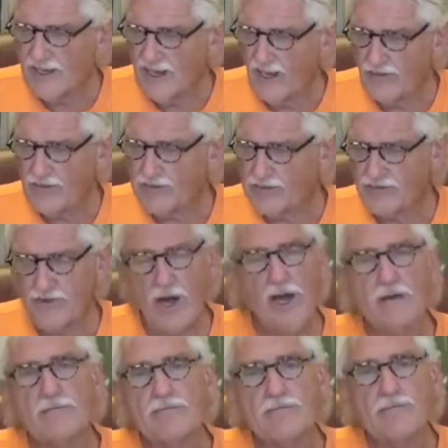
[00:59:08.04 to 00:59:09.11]
Health is
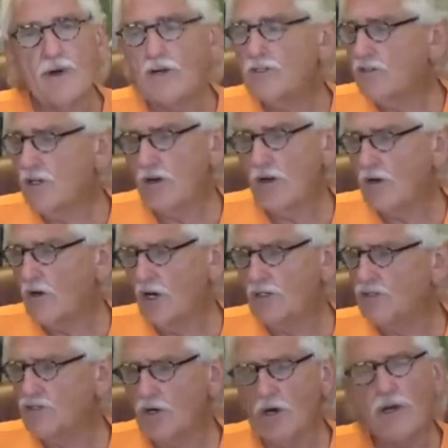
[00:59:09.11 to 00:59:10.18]
fun. One should
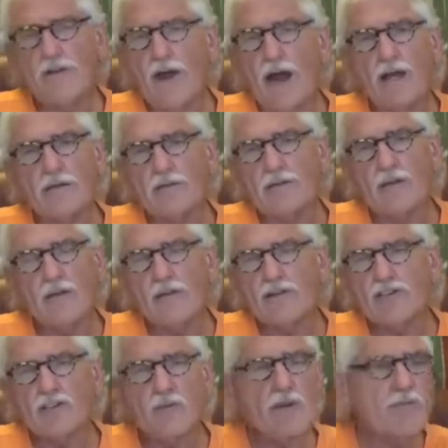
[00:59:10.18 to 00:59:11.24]
enjoy that. You know,
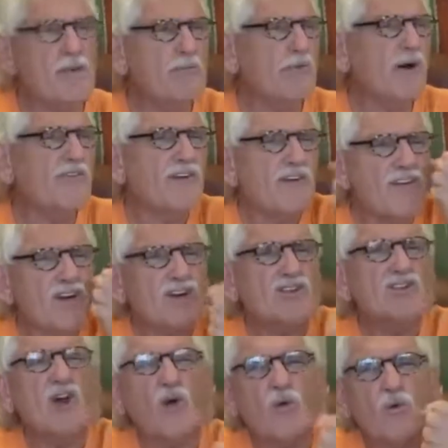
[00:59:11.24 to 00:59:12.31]
there's so many people out there that are
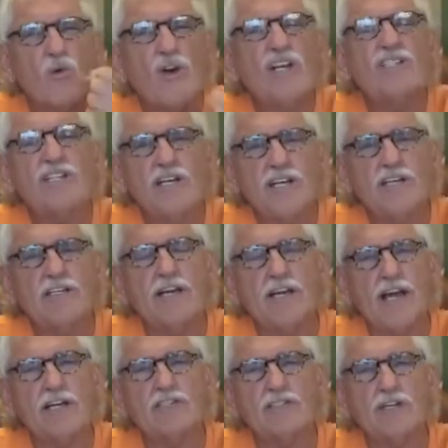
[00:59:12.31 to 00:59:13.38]
so rigid
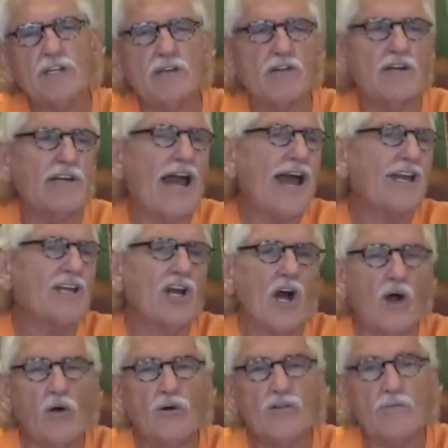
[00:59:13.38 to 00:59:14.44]
intellectually. Let
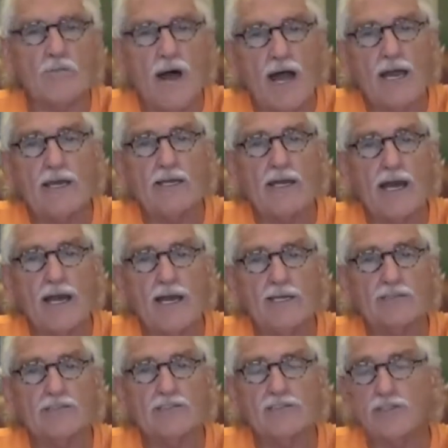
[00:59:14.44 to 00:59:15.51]
go of the mind,
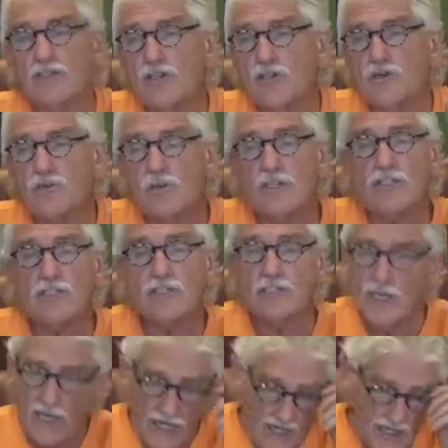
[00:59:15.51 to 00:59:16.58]
guys. It's too rigid.
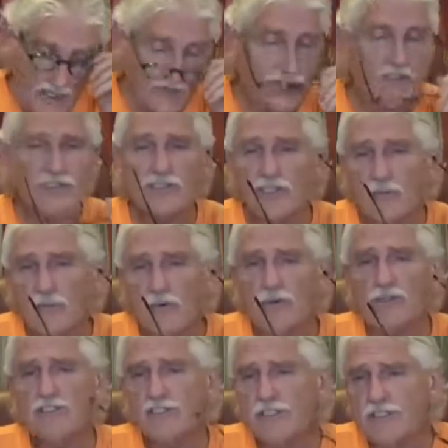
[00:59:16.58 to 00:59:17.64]
Health is
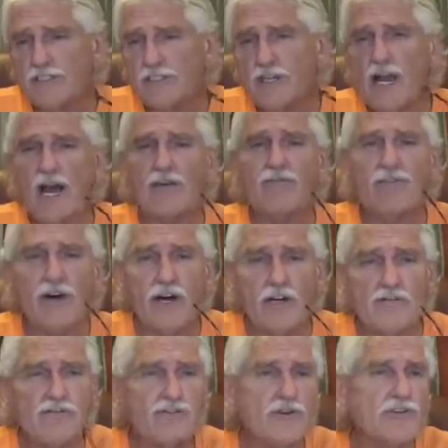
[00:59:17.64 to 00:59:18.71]
simple. It's easy. Have
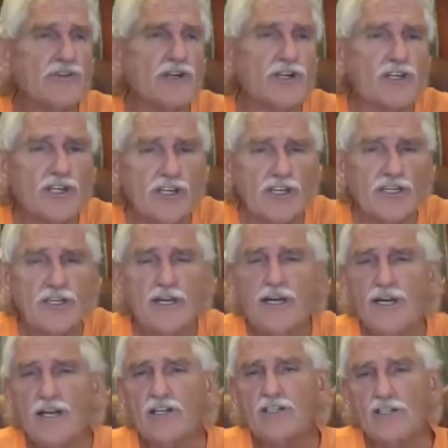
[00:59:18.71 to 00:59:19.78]
fun. Fruits are good.
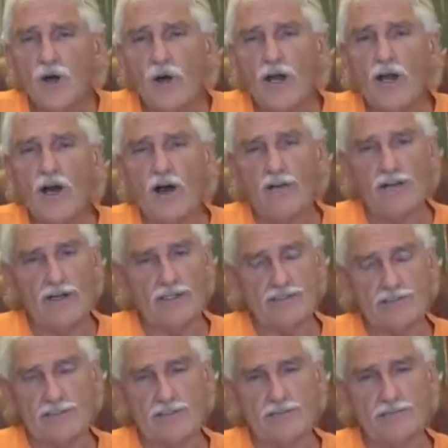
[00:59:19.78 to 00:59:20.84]
Enjoy all
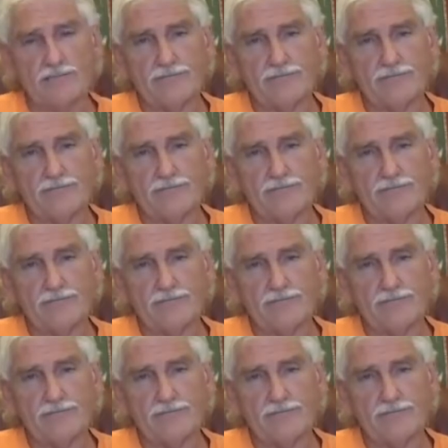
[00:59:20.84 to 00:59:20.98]
this.